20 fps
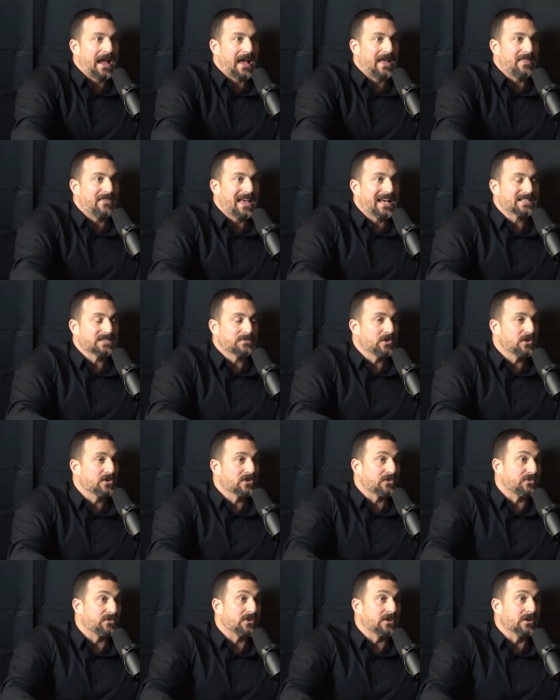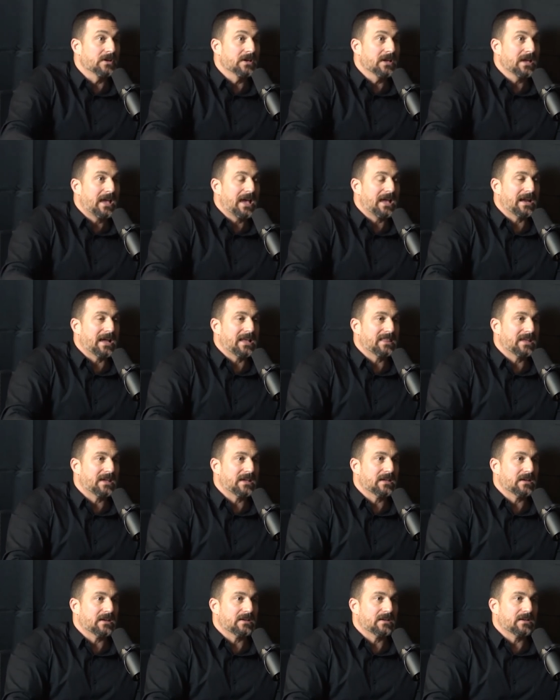And that's beautiful. And I
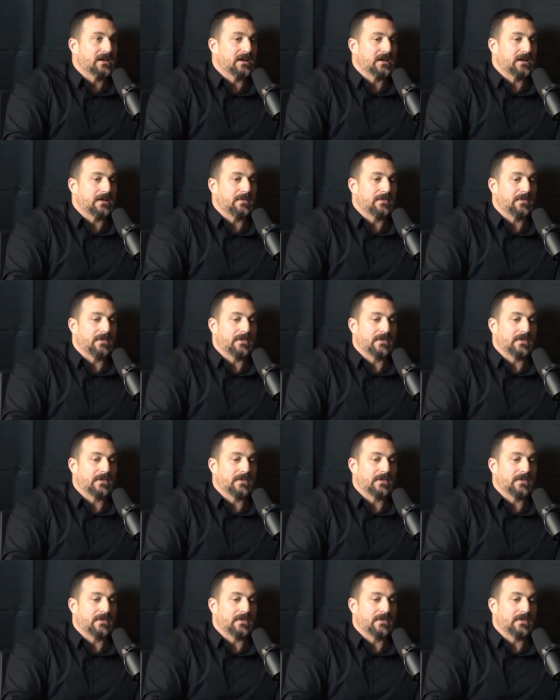think, uh,